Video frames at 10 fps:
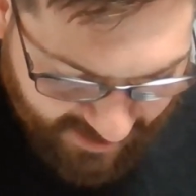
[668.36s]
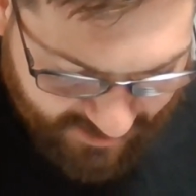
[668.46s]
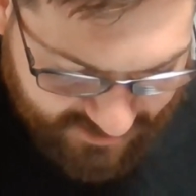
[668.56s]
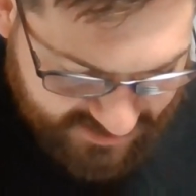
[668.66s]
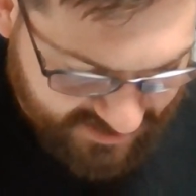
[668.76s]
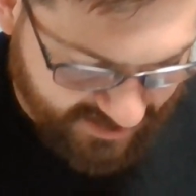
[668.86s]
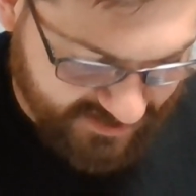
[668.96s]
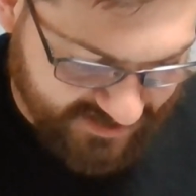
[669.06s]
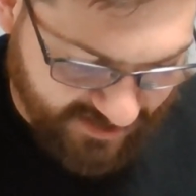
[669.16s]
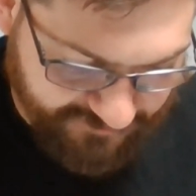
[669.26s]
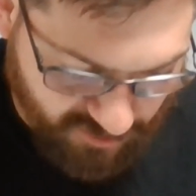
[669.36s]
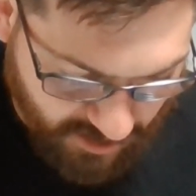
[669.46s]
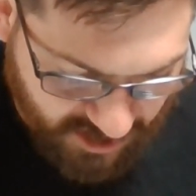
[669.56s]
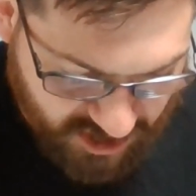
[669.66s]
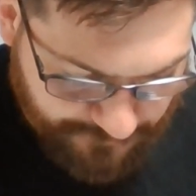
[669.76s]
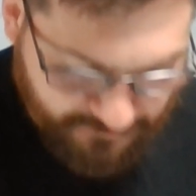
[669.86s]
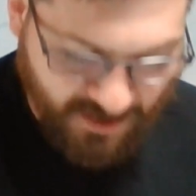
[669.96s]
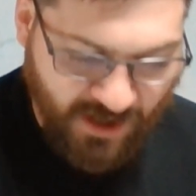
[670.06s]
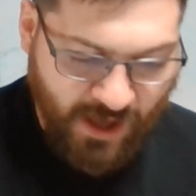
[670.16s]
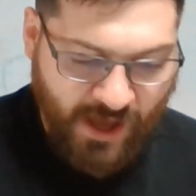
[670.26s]
hands, that is, not of creation,
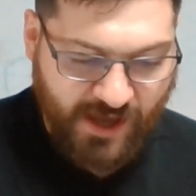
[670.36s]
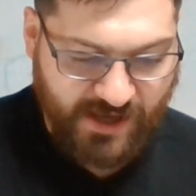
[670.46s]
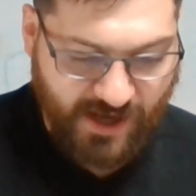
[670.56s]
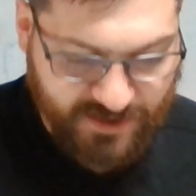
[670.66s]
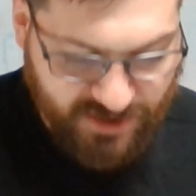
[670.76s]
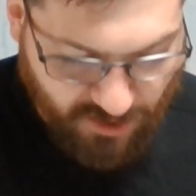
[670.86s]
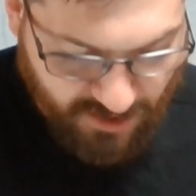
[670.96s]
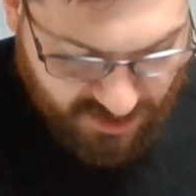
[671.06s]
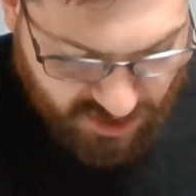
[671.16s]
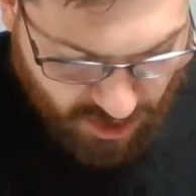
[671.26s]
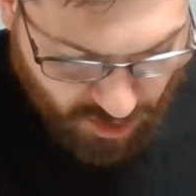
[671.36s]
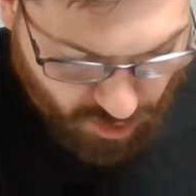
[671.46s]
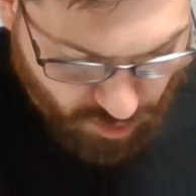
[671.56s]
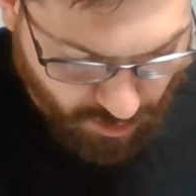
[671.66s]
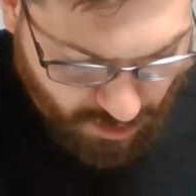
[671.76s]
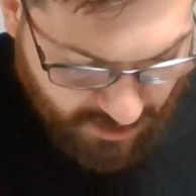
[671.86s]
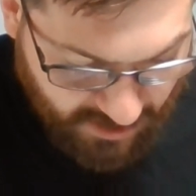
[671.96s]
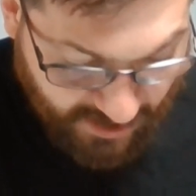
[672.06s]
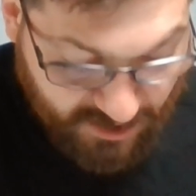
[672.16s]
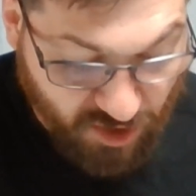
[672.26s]
he
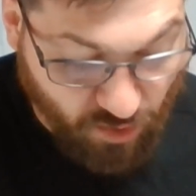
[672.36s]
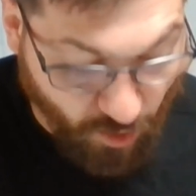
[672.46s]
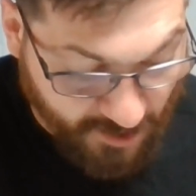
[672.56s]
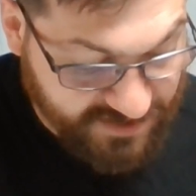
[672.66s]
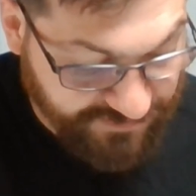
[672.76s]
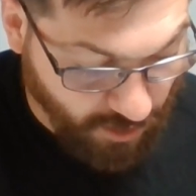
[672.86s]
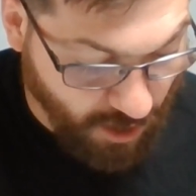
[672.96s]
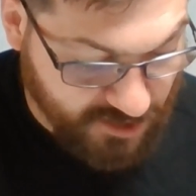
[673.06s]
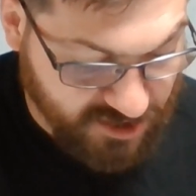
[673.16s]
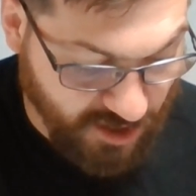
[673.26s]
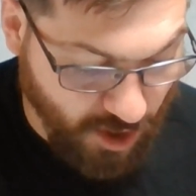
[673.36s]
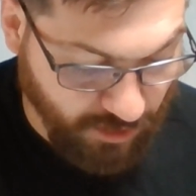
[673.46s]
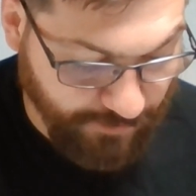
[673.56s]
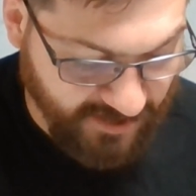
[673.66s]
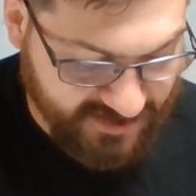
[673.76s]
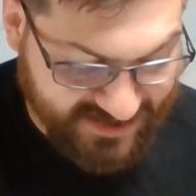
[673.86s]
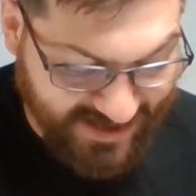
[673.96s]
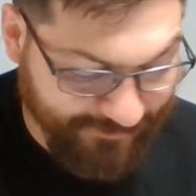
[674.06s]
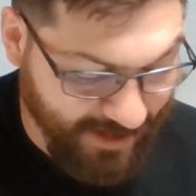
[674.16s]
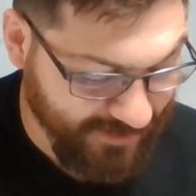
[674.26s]
entered once for all into the holy places,
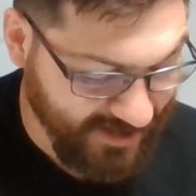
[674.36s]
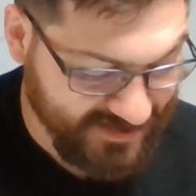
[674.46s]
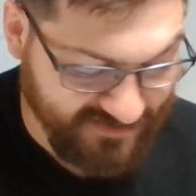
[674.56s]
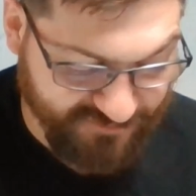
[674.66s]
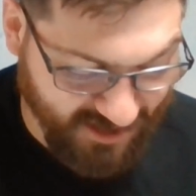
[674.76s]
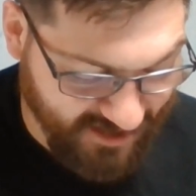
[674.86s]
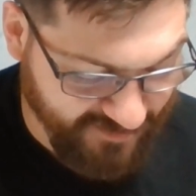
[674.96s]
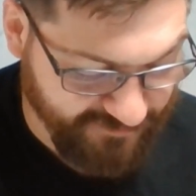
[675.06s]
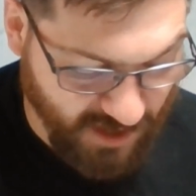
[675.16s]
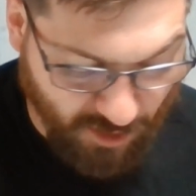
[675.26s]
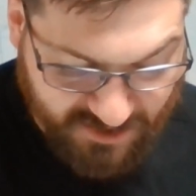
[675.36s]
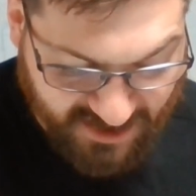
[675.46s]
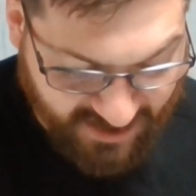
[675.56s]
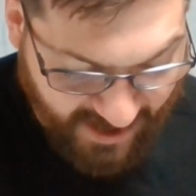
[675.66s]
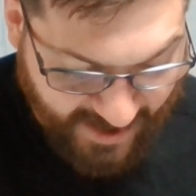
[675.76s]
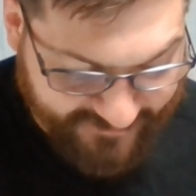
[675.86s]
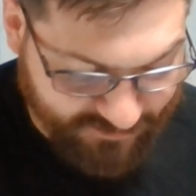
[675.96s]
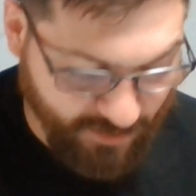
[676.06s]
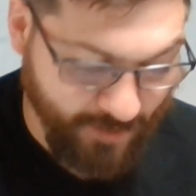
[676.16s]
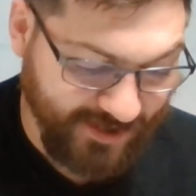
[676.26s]
not by means of blood of goats and calves,
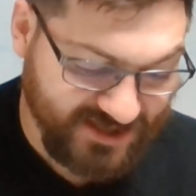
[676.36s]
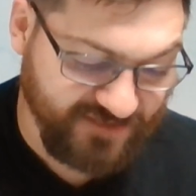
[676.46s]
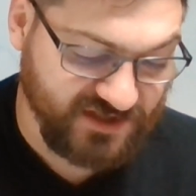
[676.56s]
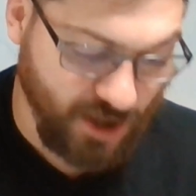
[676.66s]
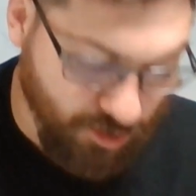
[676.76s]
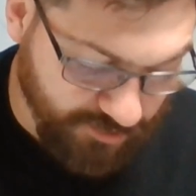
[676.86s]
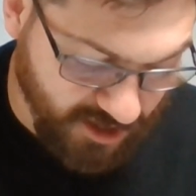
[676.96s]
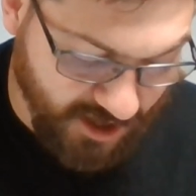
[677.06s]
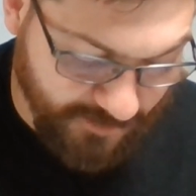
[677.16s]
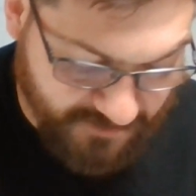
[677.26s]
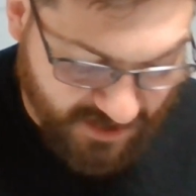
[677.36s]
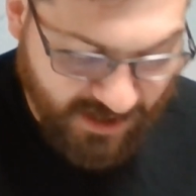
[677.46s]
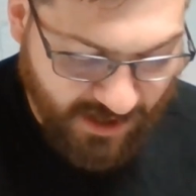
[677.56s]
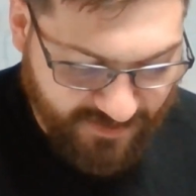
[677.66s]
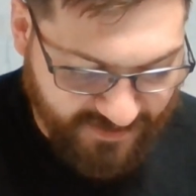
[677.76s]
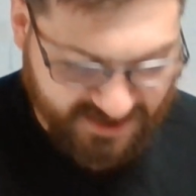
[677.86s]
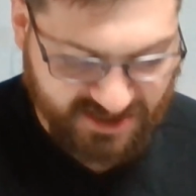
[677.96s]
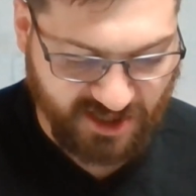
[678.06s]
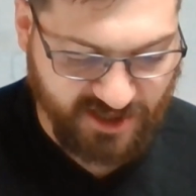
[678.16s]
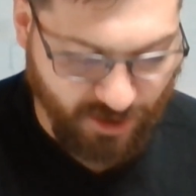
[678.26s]
but by means of his own blood, thus
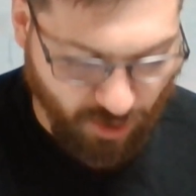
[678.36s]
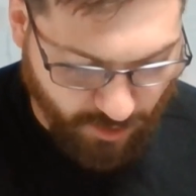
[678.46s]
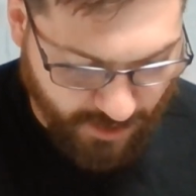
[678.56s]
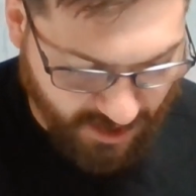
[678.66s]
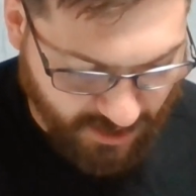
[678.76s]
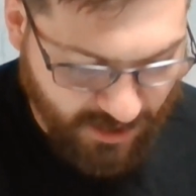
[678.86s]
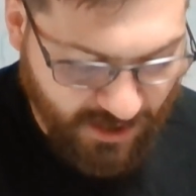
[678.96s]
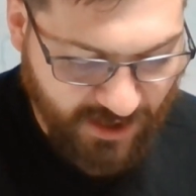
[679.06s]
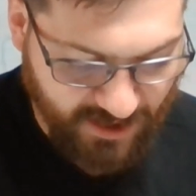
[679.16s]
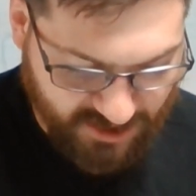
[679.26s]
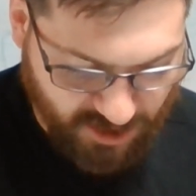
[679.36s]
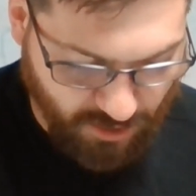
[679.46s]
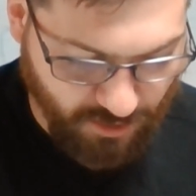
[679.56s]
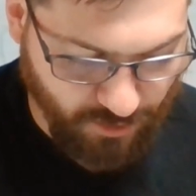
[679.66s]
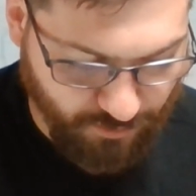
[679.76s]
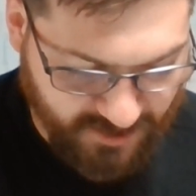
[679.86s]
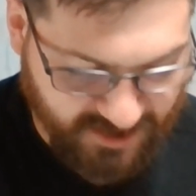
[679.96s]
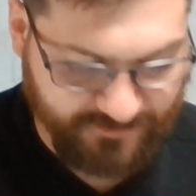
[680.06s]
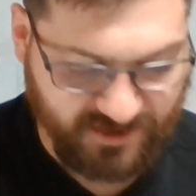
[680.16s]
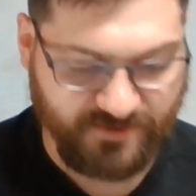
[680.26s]
securing an eternal
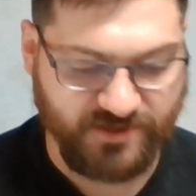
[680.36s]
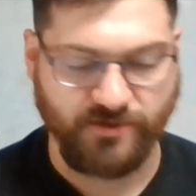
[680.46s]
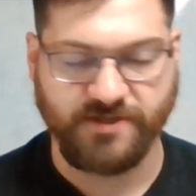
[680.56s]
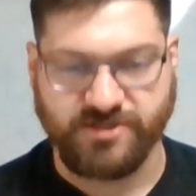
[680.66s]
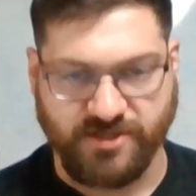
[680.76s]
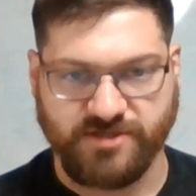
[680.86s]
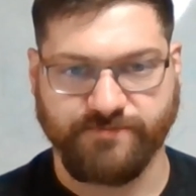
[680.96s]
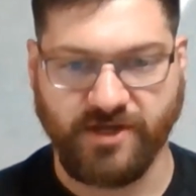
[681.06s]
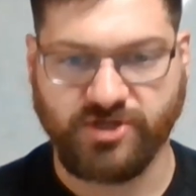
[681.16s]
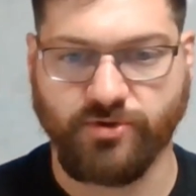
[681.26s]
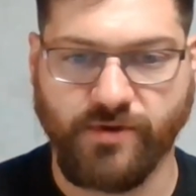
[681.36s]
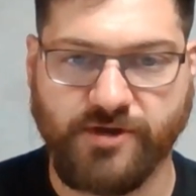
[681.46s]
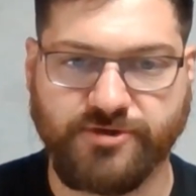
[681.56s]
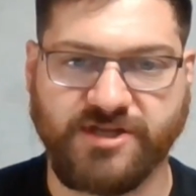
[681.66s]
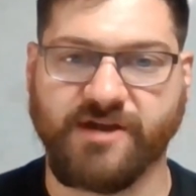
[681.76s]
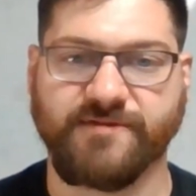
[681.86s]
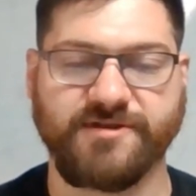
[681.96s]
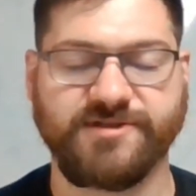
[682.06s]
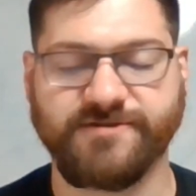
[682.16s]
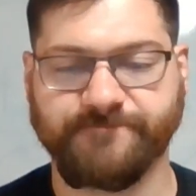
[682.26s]
redemption. So let's make sure we understand
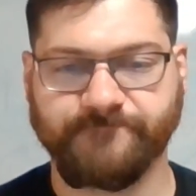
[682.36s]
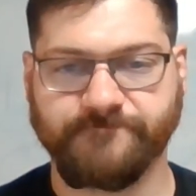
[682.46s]
this.